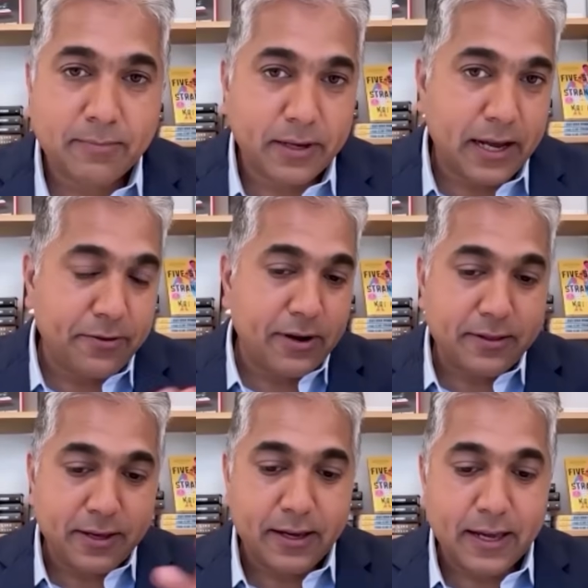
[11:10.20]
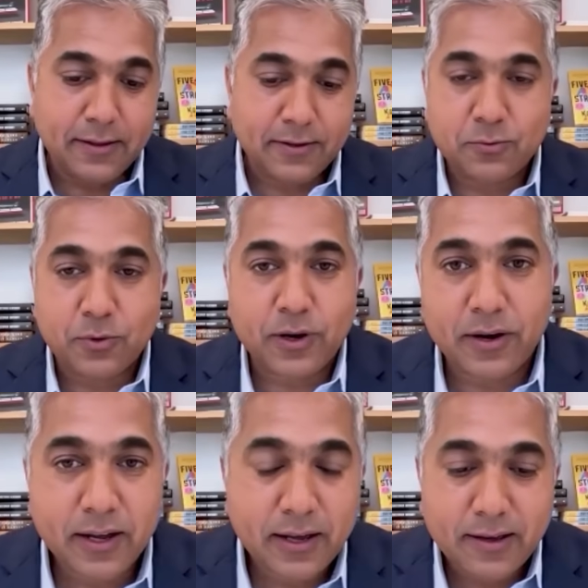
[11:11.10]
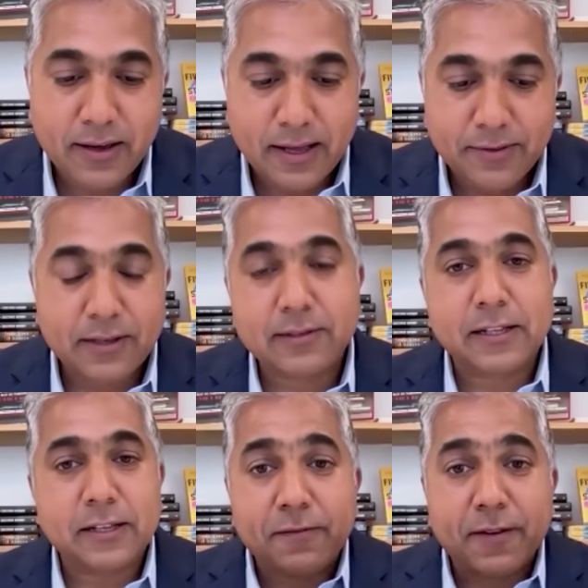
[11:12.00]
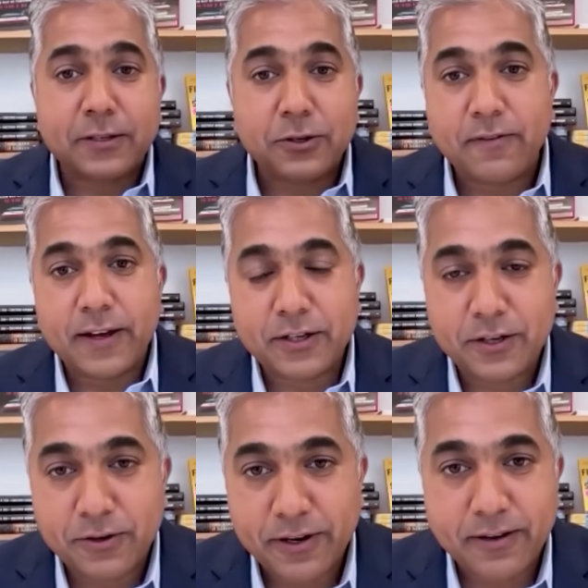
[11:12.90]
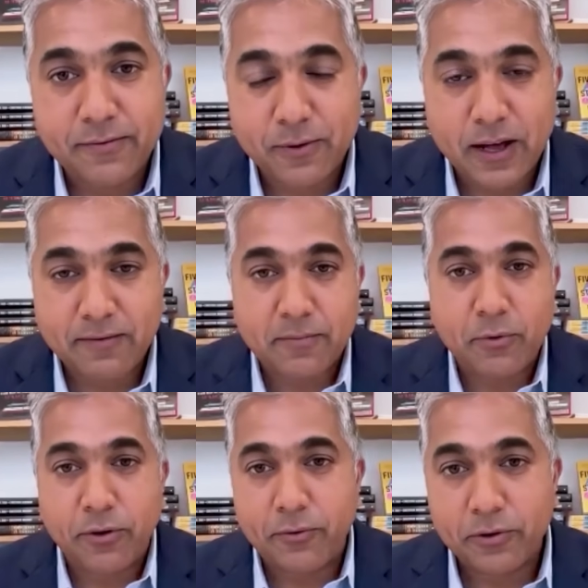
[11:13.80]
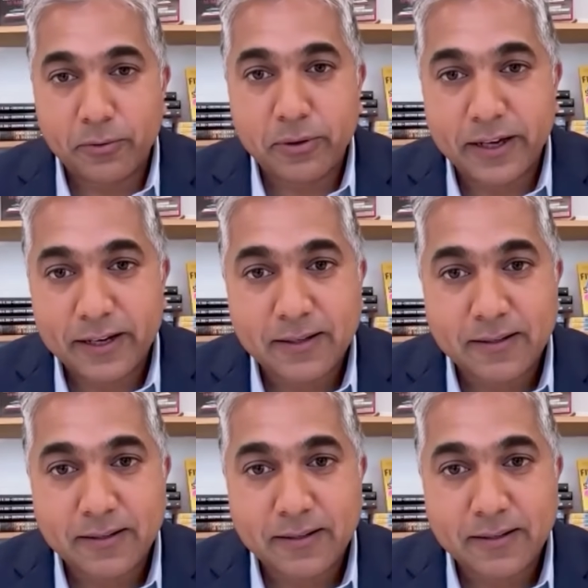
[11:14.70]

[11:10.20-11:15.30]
together. And I think, again, this is where uh, things like the Defense Innovation Unit will have an important role to play.